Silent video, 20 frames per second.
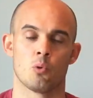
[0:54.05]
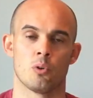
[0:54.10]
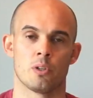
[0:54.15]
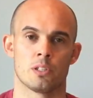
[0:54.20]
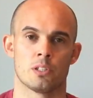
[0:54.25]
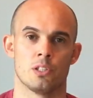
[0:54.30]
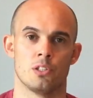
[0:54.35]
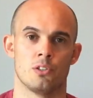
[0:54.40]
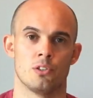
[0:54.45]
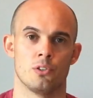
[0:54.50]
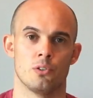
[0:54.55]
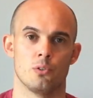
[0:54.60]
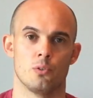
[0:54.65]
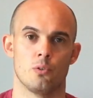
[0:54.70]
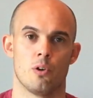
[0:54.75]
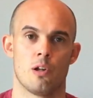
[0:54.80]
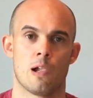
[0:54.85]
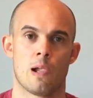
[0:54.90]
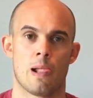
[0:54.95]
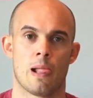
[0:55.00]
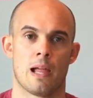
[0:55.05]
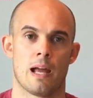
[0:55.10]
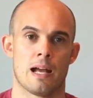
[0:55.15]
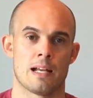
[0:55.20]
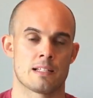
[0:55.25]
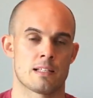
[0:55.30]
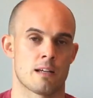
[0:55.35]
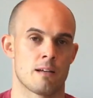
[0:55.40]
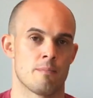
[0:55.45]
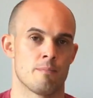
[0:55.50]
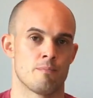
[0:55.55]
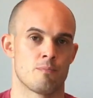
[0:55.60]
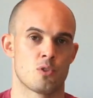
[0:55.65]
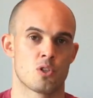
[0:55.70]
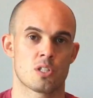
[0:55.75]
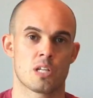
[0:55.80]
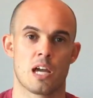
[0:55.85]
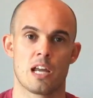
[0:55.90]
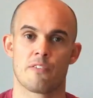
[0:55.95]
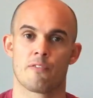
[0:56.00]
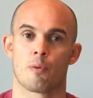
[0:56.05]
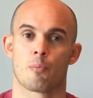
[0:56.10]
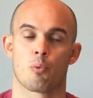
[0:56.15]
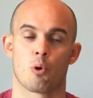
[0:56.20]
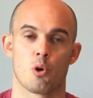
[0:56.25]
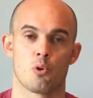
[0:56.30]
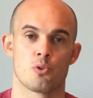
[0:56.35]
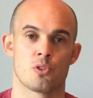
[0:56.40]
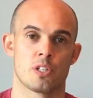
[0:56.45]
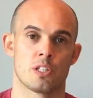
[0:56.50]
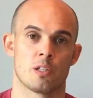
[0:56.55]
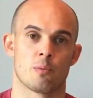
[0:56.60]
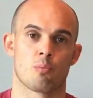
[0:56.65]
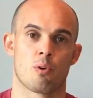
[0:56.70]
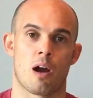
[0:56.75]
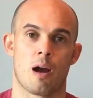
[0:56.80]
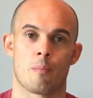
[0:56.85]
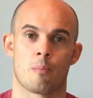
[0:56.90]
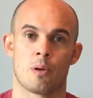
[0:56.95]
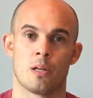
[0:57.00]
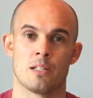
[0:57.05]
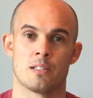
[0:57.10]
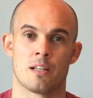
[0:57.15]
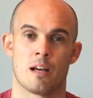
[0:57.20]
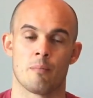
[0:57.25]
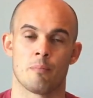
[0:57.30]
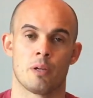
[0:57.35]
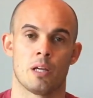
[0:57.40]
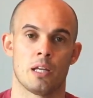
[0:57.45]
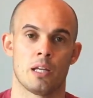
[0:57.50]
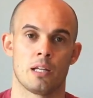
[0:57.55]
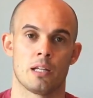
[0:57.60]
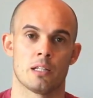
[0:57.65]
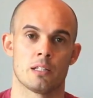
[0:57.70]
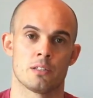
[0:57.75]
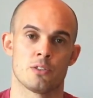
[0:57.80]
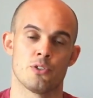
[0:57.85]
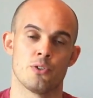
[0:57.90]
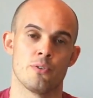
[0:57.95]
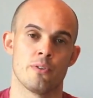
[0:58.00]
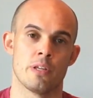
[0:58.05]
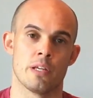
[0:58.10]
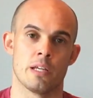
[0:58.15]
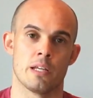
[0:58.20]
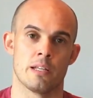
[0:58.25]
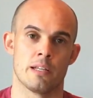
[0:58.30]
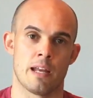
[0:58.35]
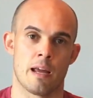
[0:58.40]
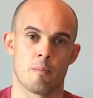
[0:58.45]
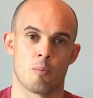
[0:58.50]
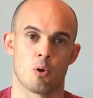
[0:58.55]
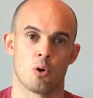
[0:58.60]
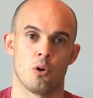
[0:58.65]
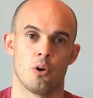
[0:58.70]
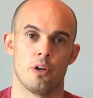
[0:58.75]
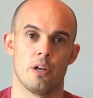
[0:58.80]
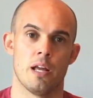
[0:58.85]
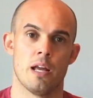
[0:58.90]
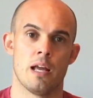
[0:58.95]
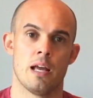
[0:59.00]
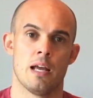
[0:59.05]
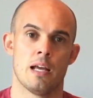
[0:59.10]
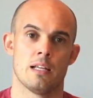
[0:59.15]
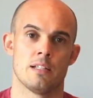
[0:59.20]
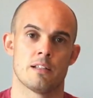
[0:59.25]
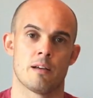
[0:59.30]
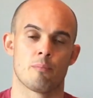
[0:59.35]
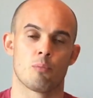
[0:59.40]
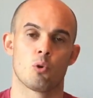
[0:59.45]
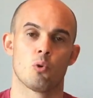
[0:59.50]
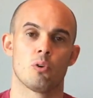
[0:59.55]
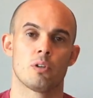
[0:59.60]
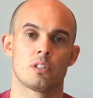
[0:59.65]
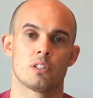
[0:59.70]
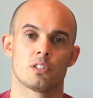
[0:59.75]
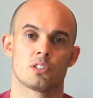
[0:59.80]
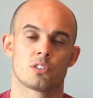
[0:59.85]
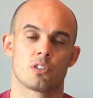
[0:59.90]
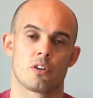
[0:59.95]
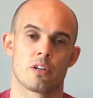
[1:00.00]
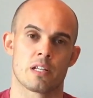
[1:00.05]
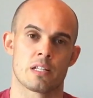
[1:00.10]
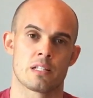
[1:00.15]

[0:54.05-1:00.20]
going to do as I'm just kind of approaching the properties, I'm getting into the neighborhood, is I'm going to start